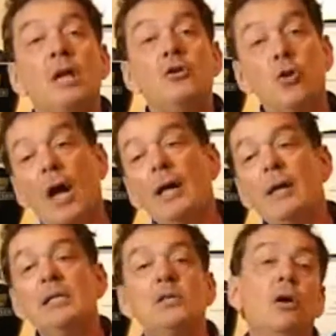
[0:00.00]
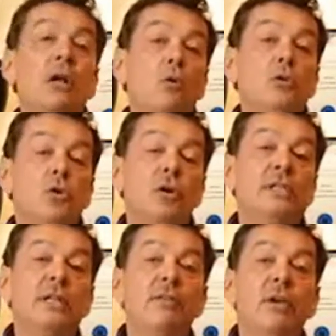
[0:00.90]
Dry is also,
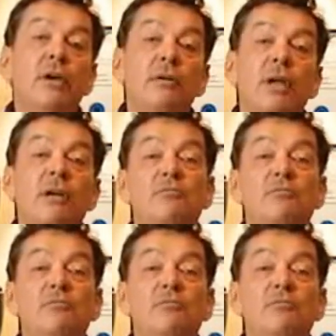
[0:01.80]
it's another,